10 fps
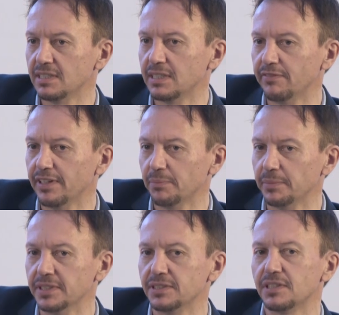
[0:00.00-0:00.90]

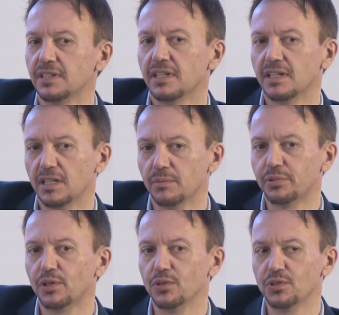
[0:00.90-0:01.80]
development
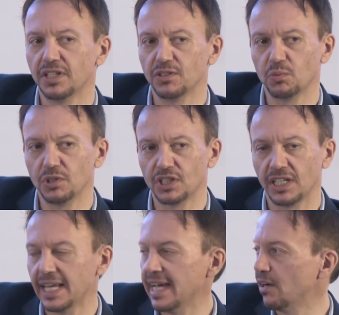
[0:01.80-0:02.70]
process which
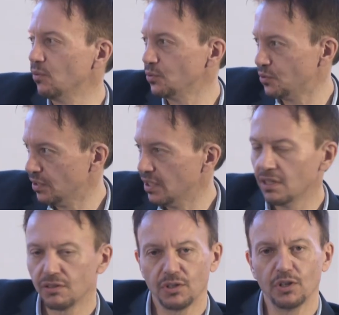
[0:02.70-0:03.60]
allows,
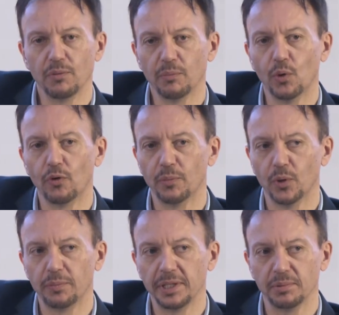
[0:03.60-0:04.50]
you know, more and
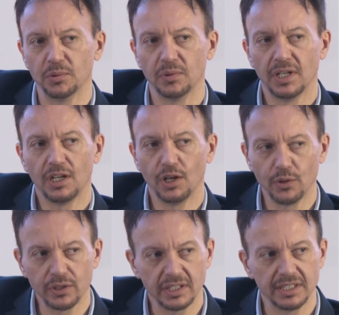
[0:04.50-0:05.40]
more people
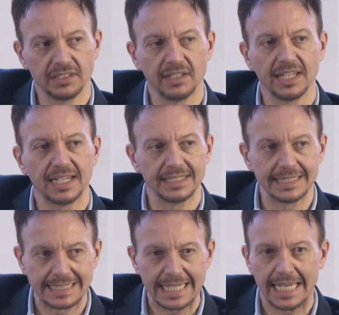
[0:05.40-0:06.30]
locally to then
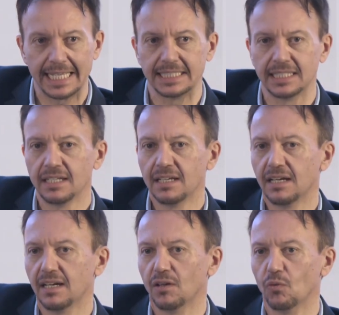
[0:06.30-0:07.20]
understand
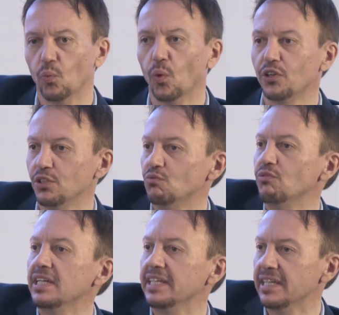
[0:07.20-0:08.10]
what is
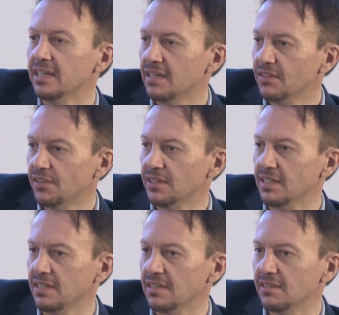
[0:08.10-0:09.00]
really
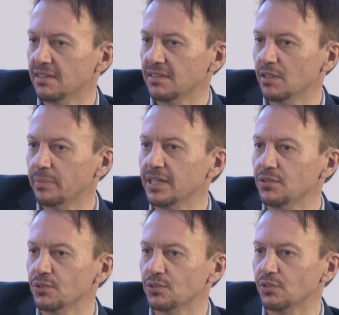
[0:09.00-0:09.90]
the
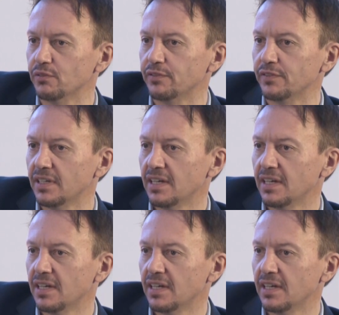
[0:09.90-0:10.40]
basis of